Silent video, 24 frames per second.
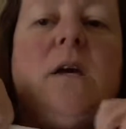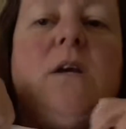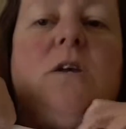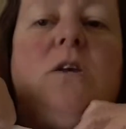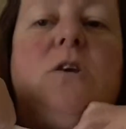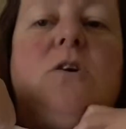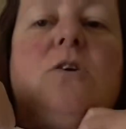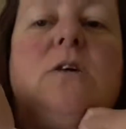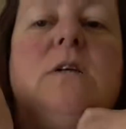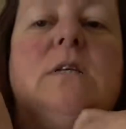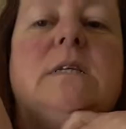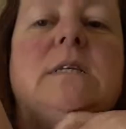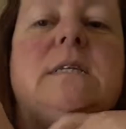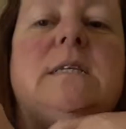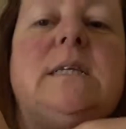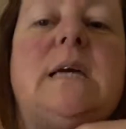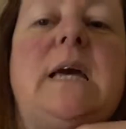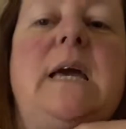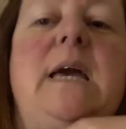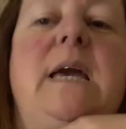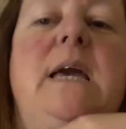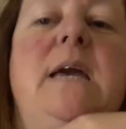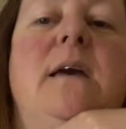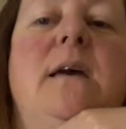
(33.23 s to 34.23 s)
You can
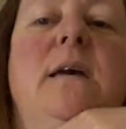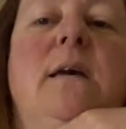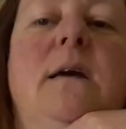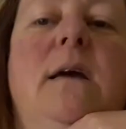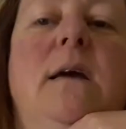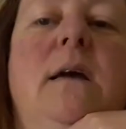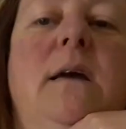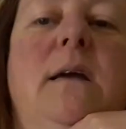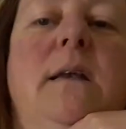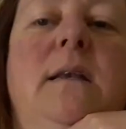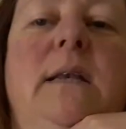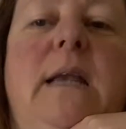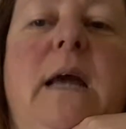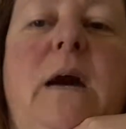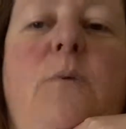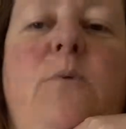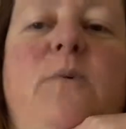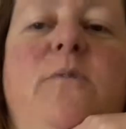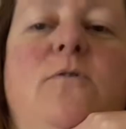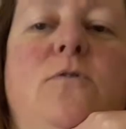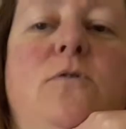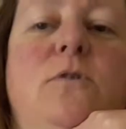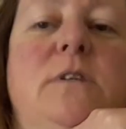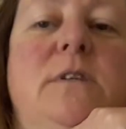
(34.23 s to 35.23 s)
see now
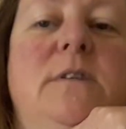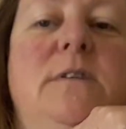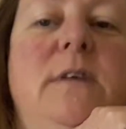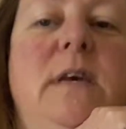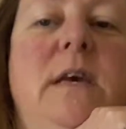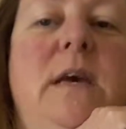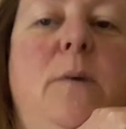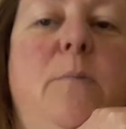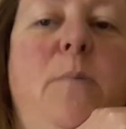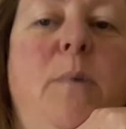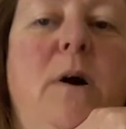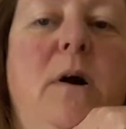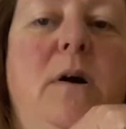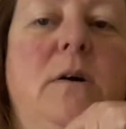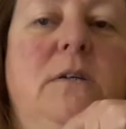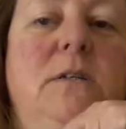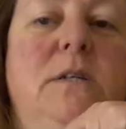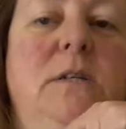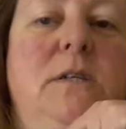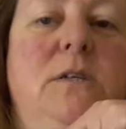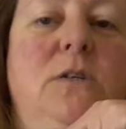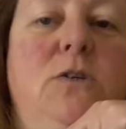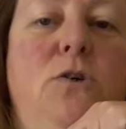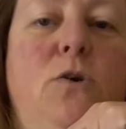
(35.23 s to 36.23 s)
we've got a thicker part
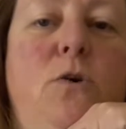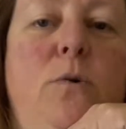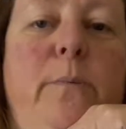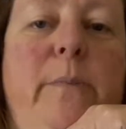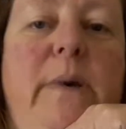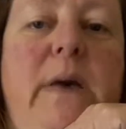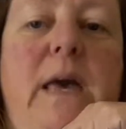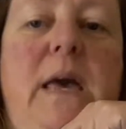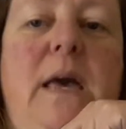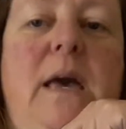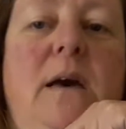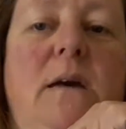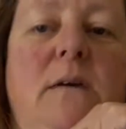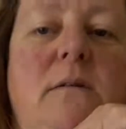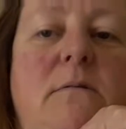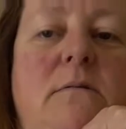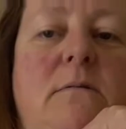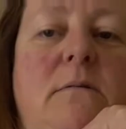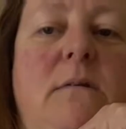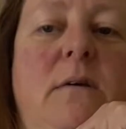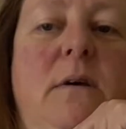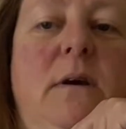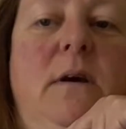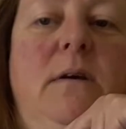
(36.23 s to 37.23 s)
at the top here,
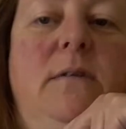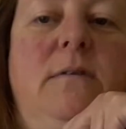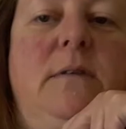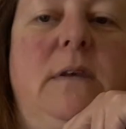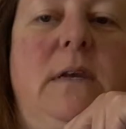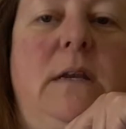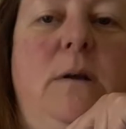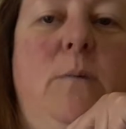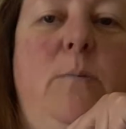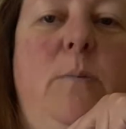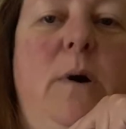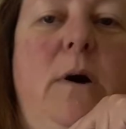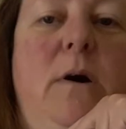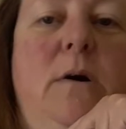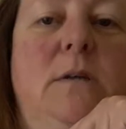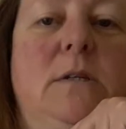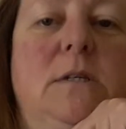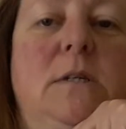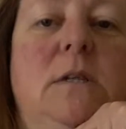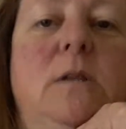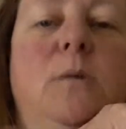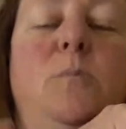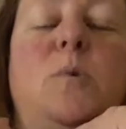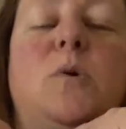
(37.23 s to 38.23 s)
thinner
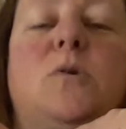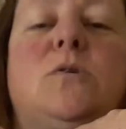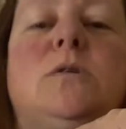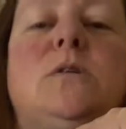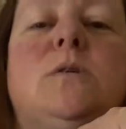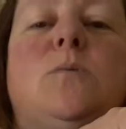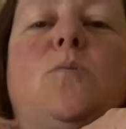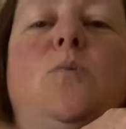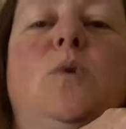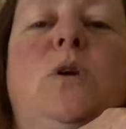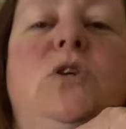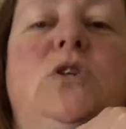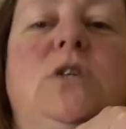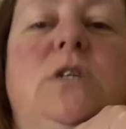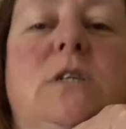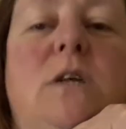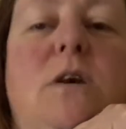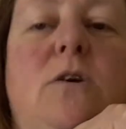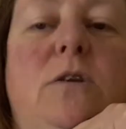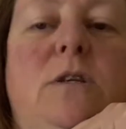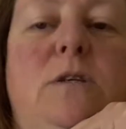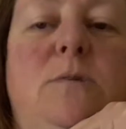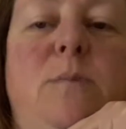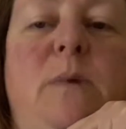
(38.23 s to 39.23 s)
part at the bottom, which is
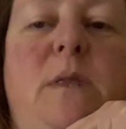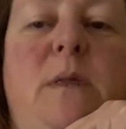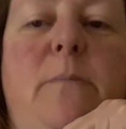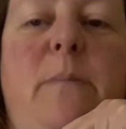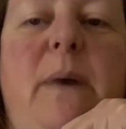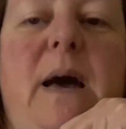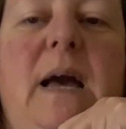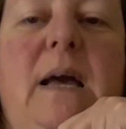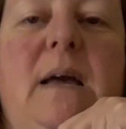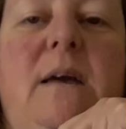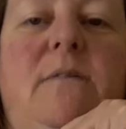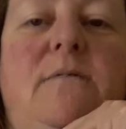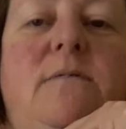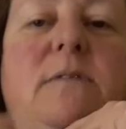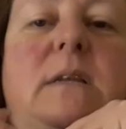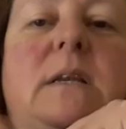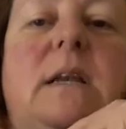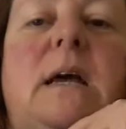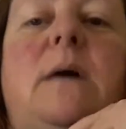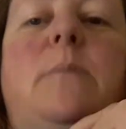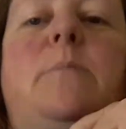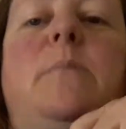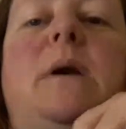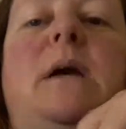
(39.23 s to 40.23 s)
going to be the back of the
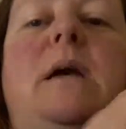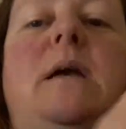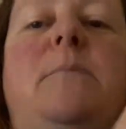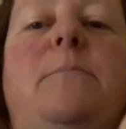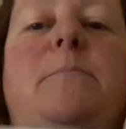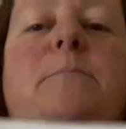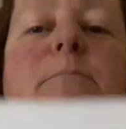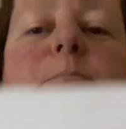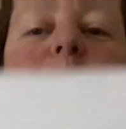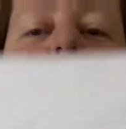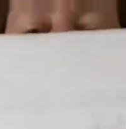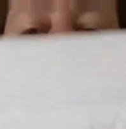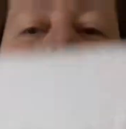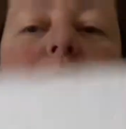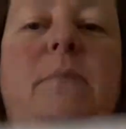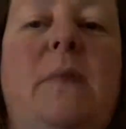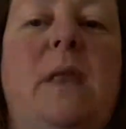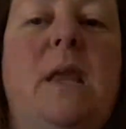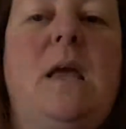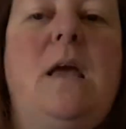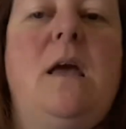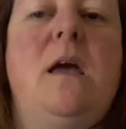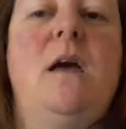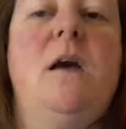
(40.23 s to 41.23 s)
nappy.
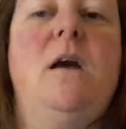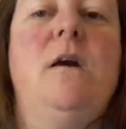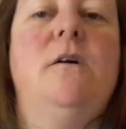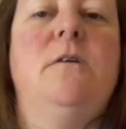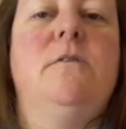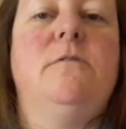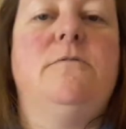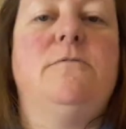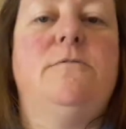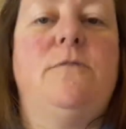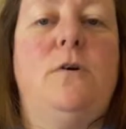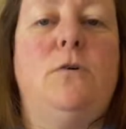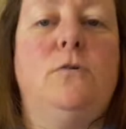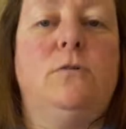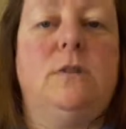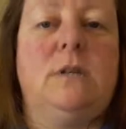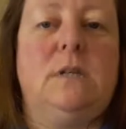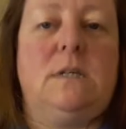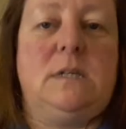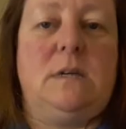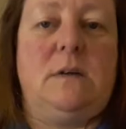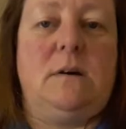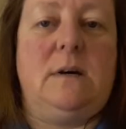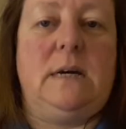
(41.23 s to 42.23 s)
Fold the
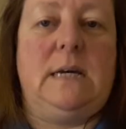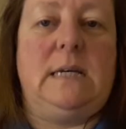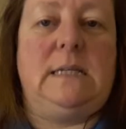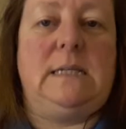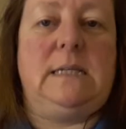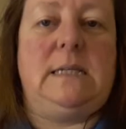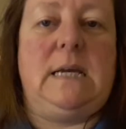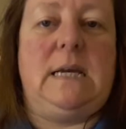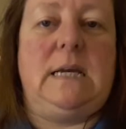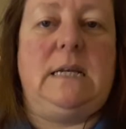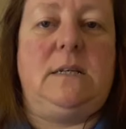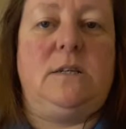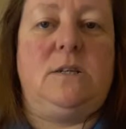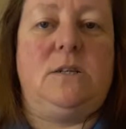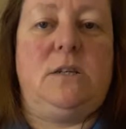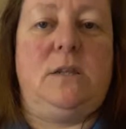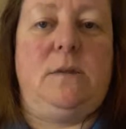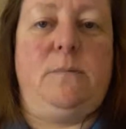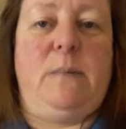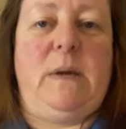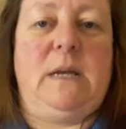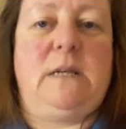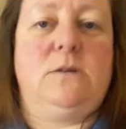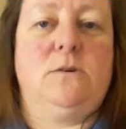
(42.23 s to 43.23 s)
sides into
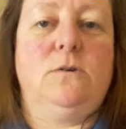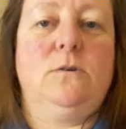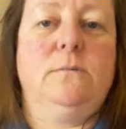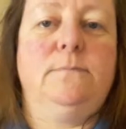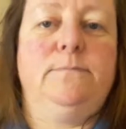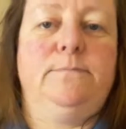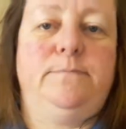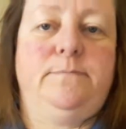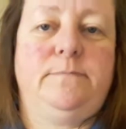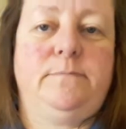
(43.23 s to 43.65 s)
the middle